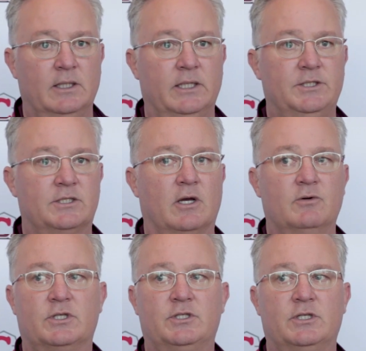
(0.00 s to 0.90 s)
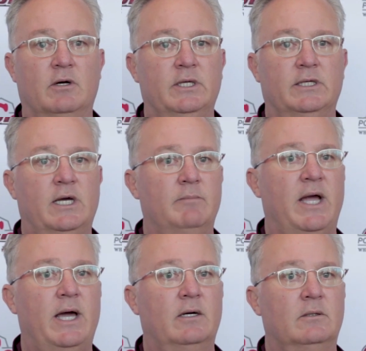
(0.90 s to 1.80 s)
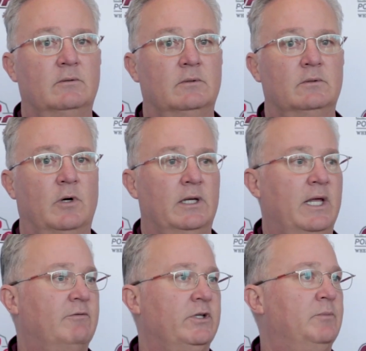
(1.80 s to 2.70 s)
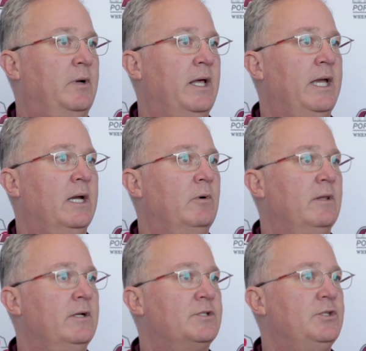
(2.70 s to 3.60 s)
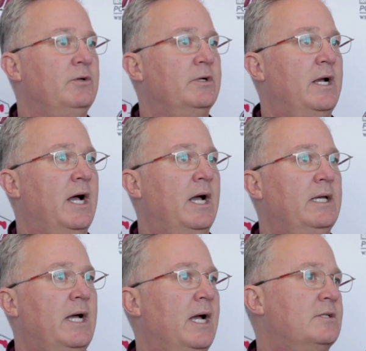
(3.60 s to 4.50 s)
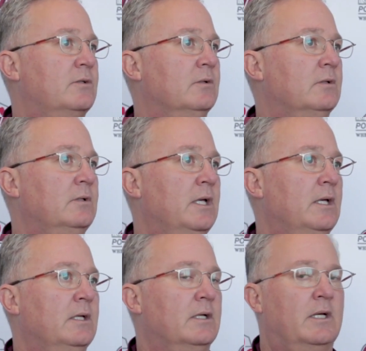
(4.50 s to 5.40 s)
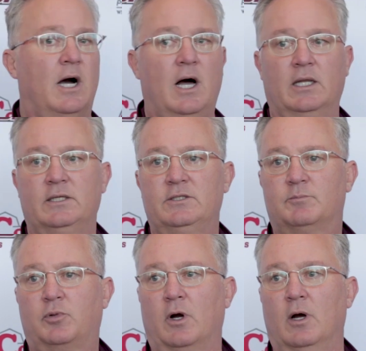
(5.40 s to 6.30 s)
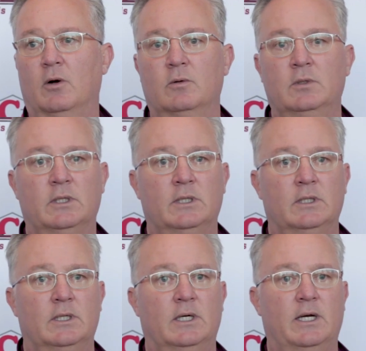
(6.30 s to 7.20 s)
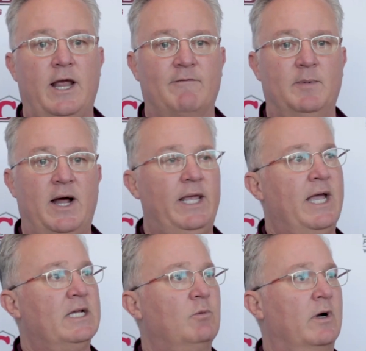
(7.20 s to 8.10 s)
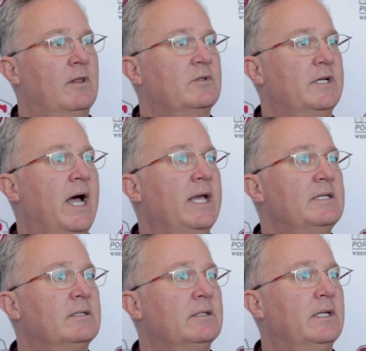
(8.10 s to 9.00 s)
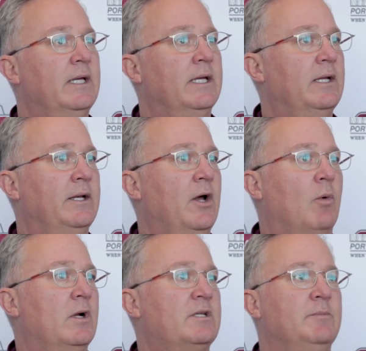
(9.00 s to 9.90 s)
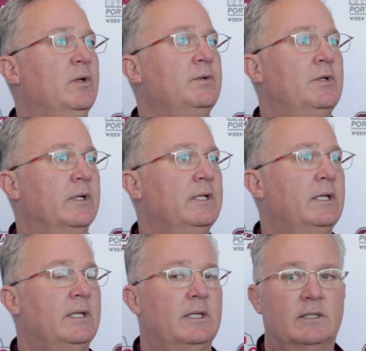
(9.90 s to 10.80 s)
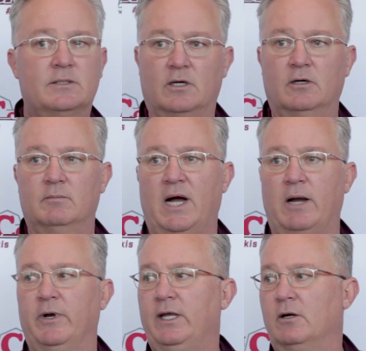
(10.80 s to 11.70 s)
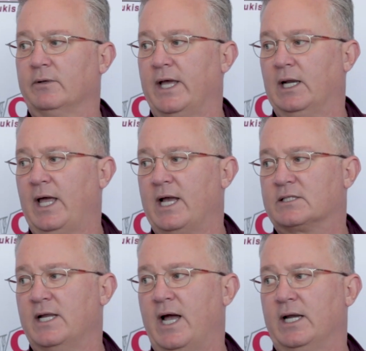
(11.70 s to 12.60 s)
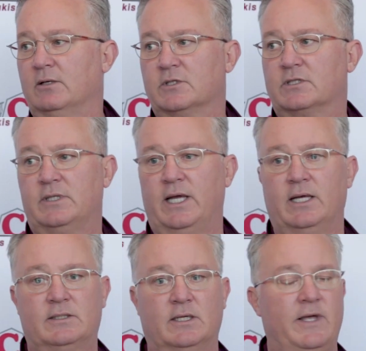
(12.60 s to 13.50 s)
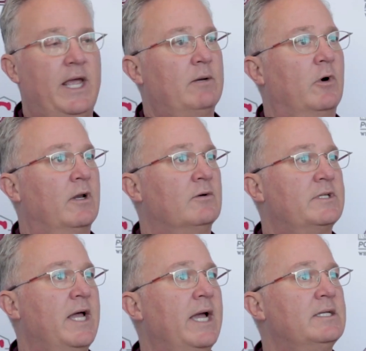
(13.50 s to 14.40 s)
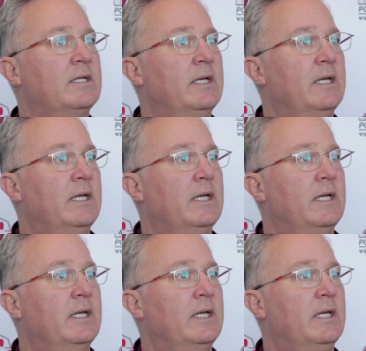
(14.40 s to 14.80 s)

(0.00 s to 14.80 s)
it just goes to show you, it doesn't matter what level you play at, whether it's junior high, high school, college, pro, everybody has one of those nights, and no one's immune to it. So my read on that last night, it was that they had one of those nights.